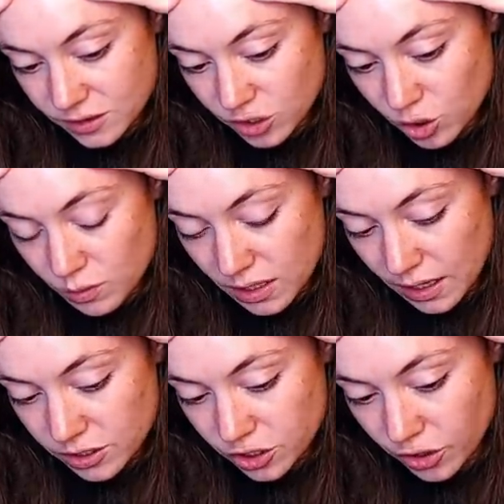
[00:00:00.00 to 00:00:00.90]
human
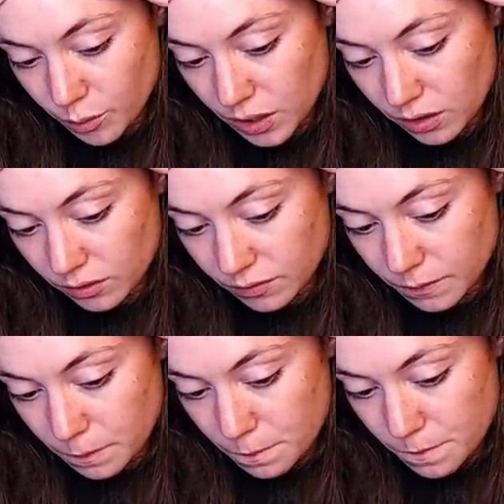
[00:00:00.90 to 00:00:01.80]
nature. I mean,
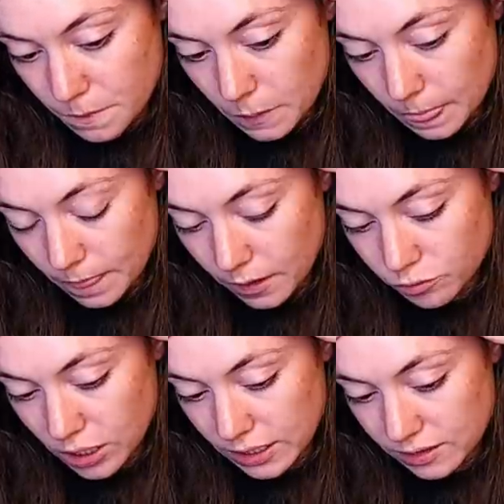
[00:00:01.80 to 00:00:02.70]
I'm
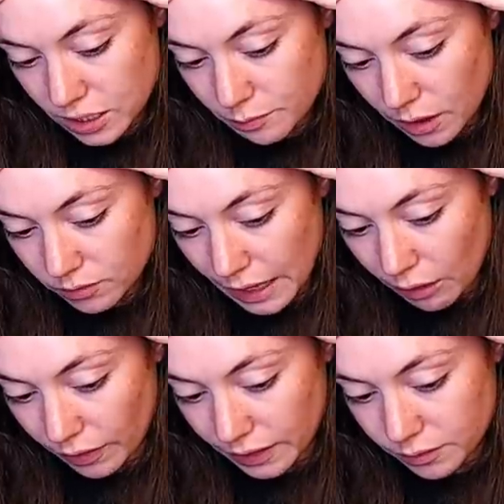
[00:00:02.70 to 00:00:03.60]
trying to think about now,
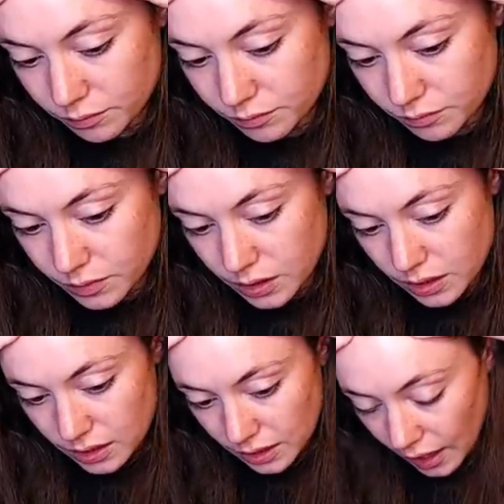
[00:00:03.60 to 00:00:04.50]
like,
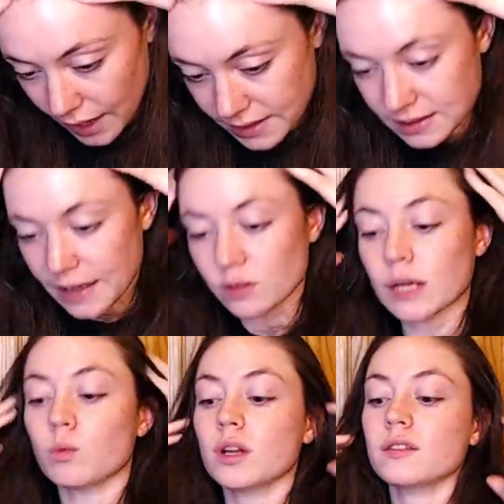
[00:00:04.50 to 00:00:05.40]
in hindsight, like,
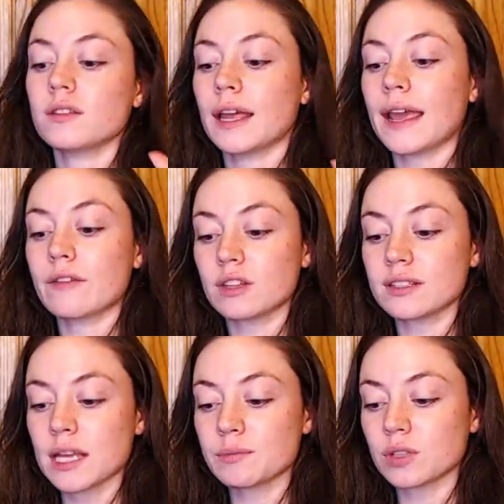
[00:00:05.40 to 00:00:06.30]
what, like, after this
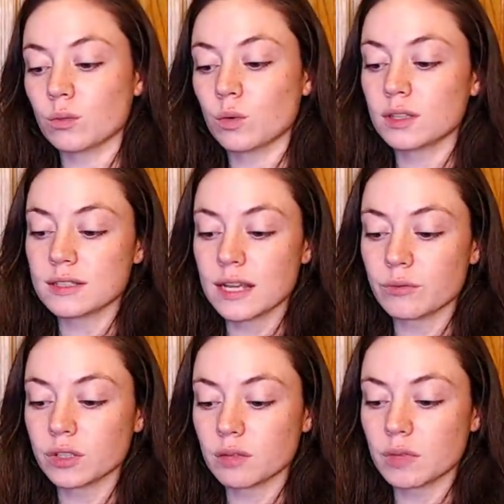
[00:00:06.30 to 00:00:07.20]
episode, what does that
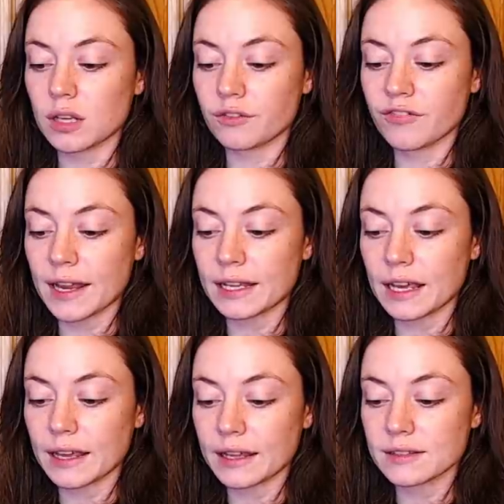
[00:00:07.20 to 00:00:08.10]
really mean? Fighting
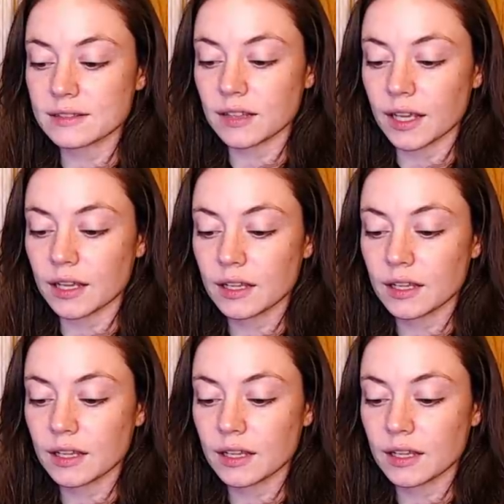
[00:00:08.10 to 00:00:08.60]
against, like...